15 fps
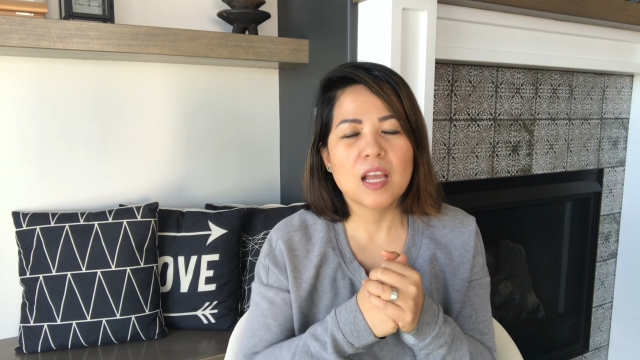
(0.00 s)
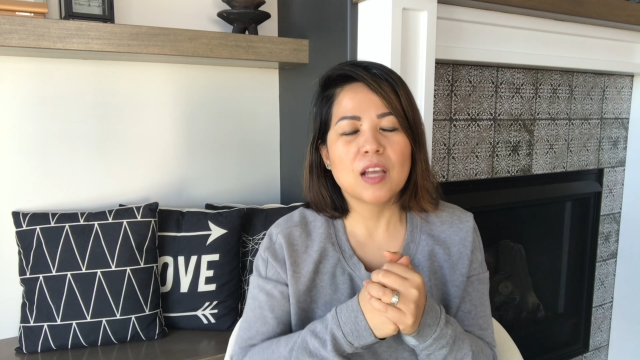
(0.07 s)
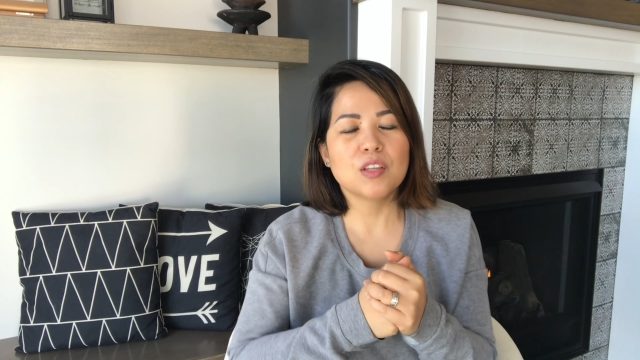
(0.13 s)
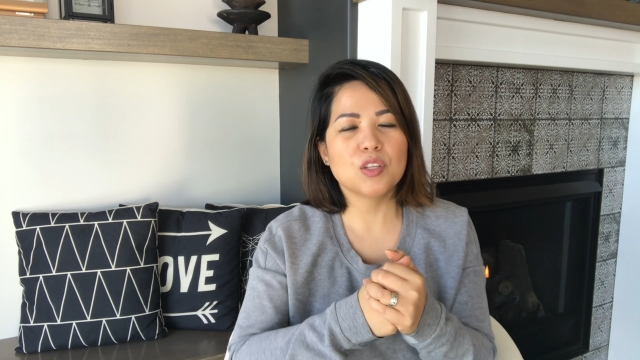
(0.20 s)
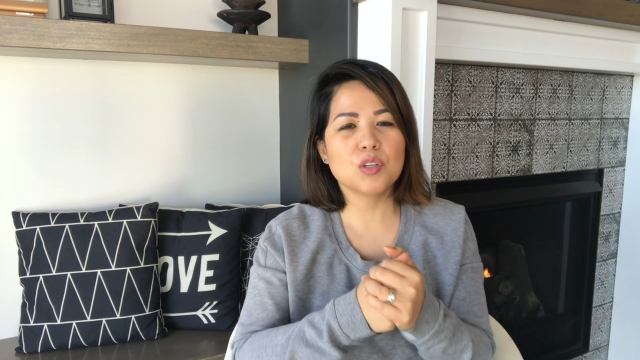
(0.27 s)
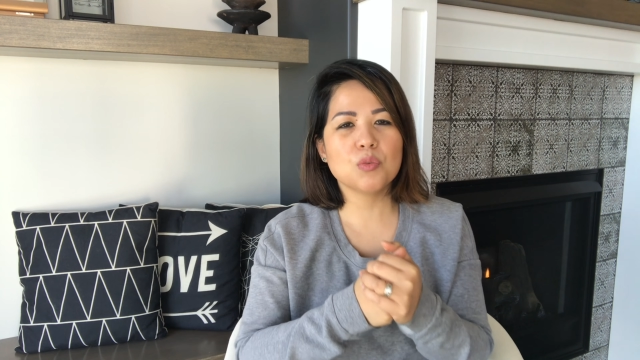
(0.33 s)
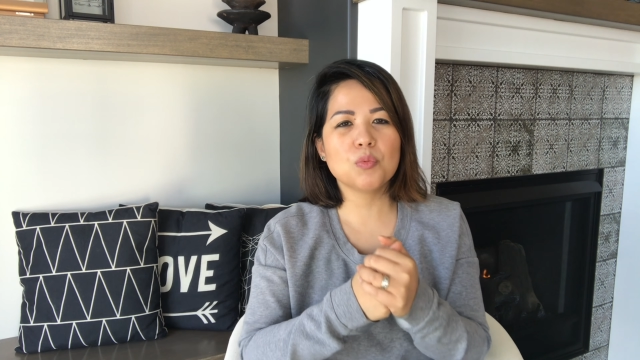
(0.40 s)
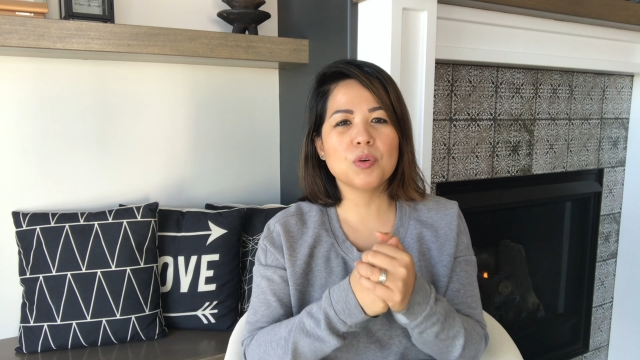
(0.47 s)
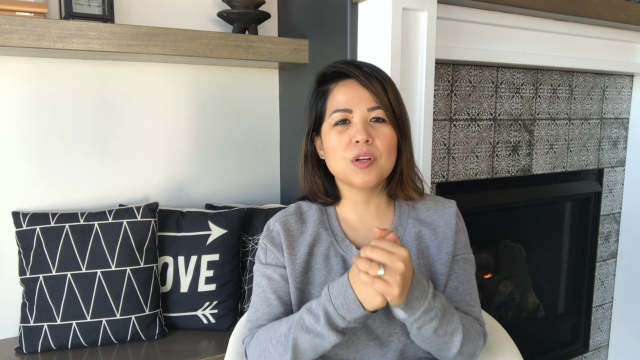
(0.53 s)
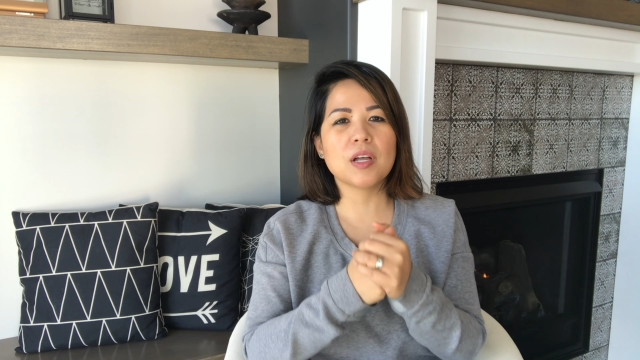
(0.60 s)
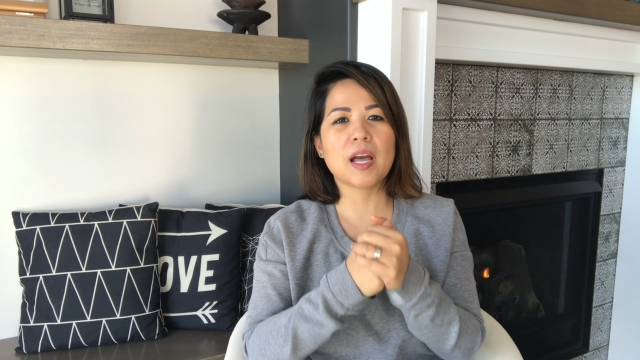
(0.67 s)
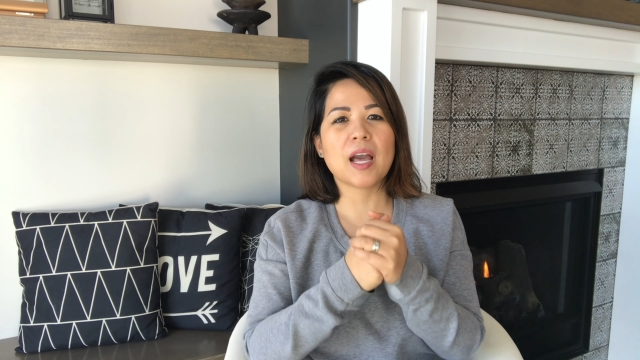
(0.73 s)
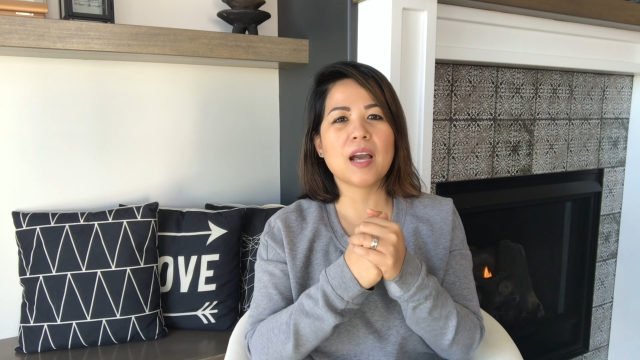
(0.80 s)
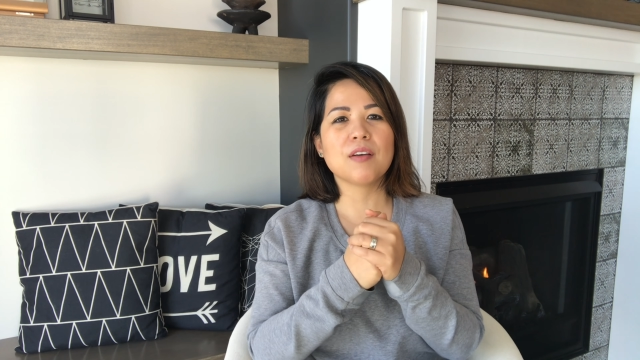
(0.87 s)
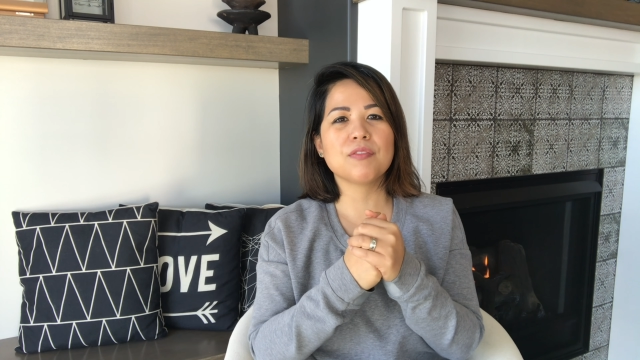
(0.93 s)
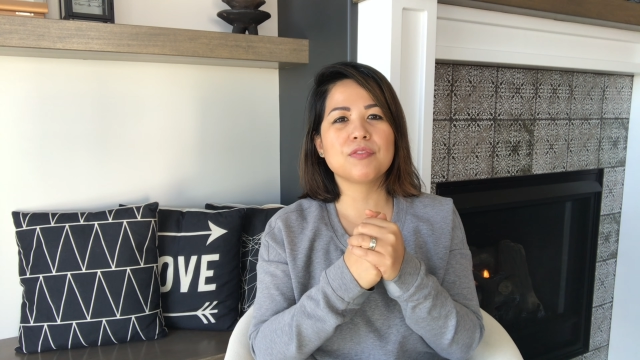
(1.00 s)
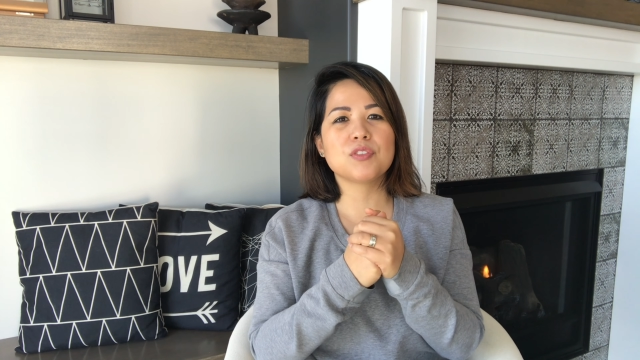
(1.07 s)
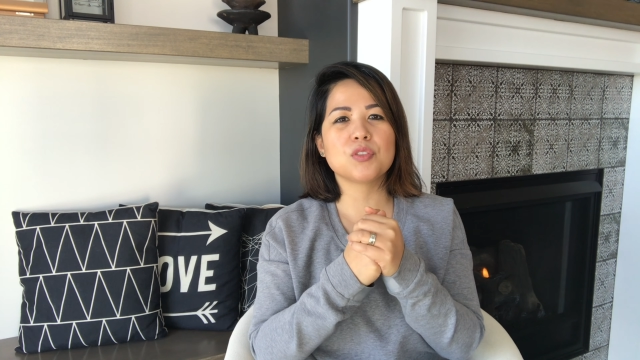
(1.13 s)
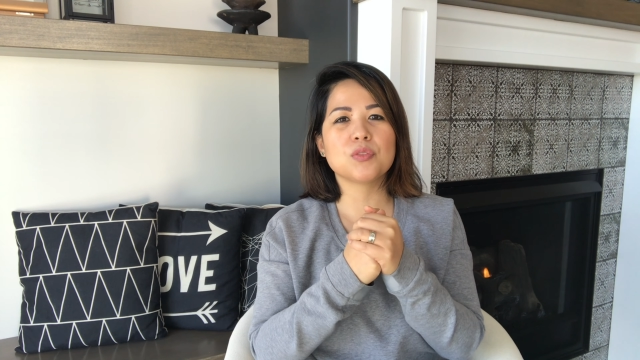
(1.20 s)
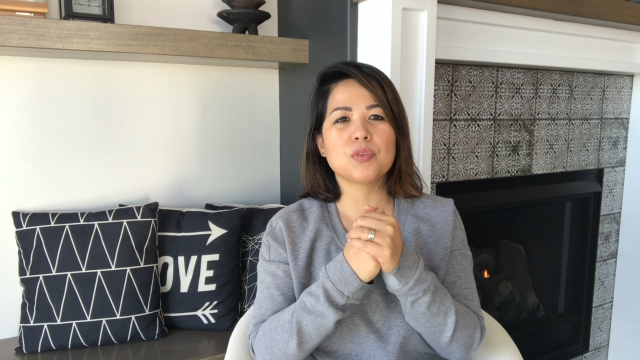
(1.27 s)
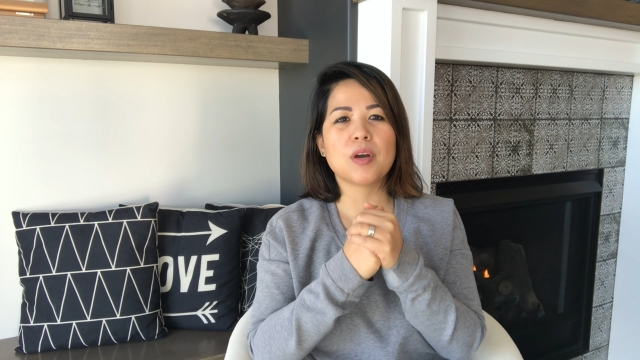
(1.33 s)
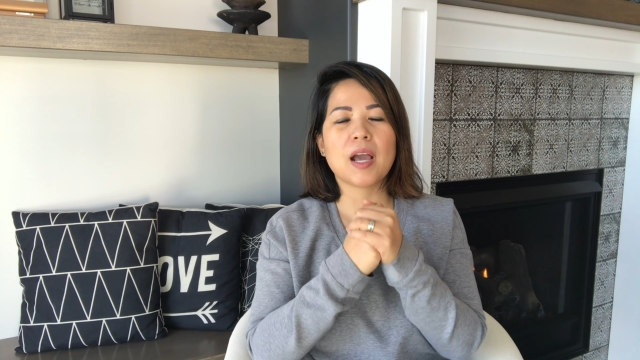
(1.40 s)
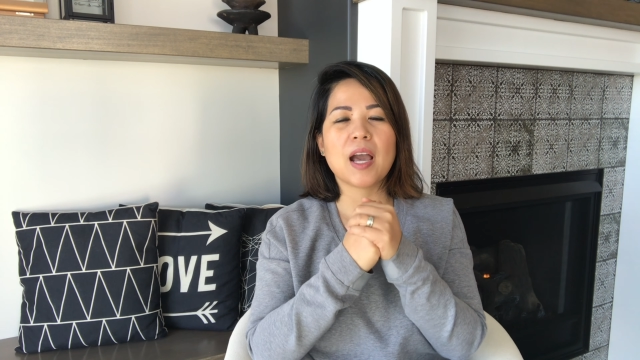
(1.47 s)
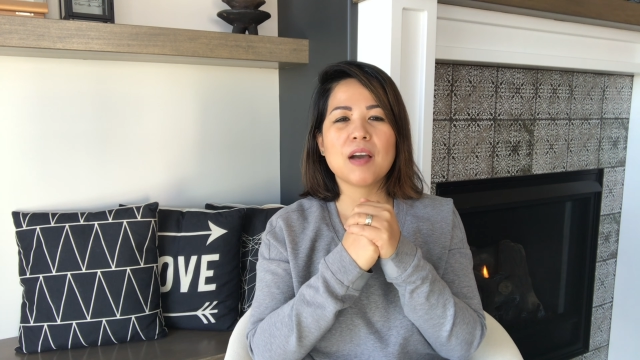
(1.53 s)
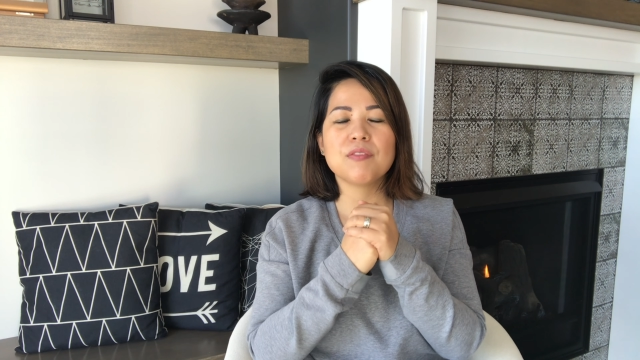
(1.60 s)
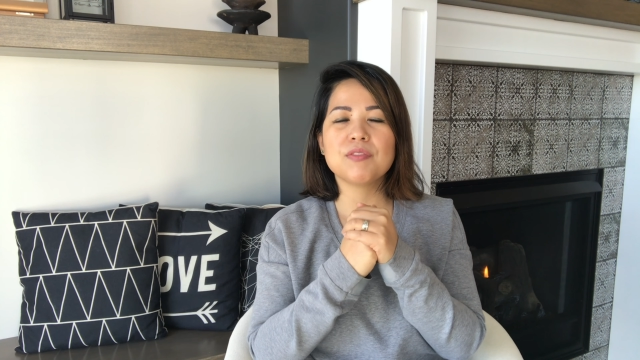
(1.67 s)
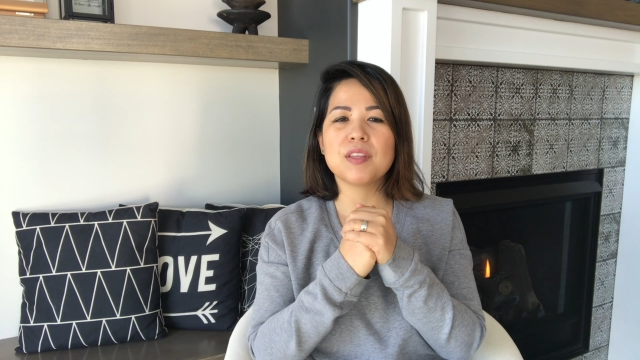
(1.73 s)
you will have to have